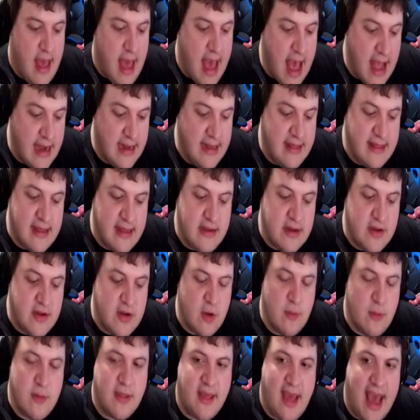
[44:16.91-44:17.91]
Anything to
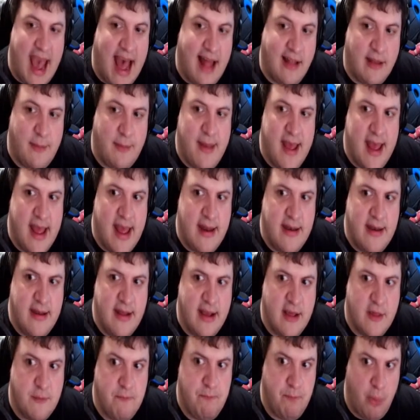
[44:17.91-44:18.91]
do with Caliban
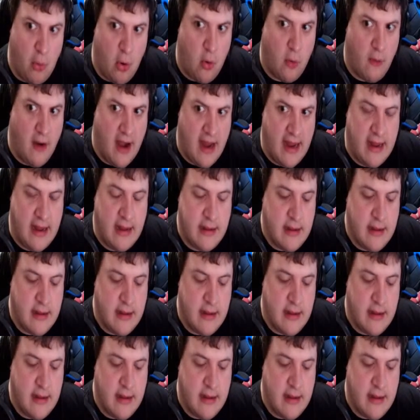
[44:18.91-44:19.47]
is boring.